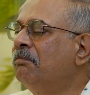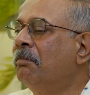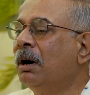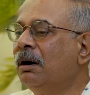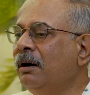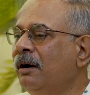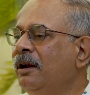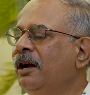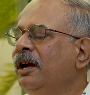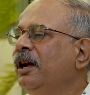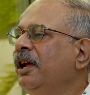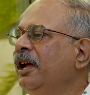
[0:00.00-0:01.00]
bird,
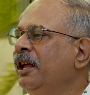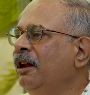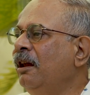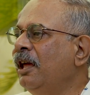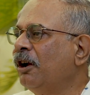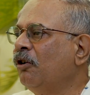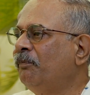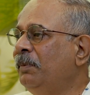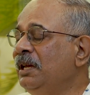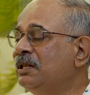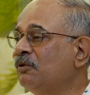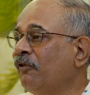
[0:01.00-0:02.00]
a leg of
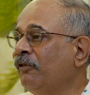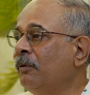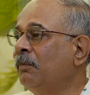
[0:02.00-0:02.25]
piece of a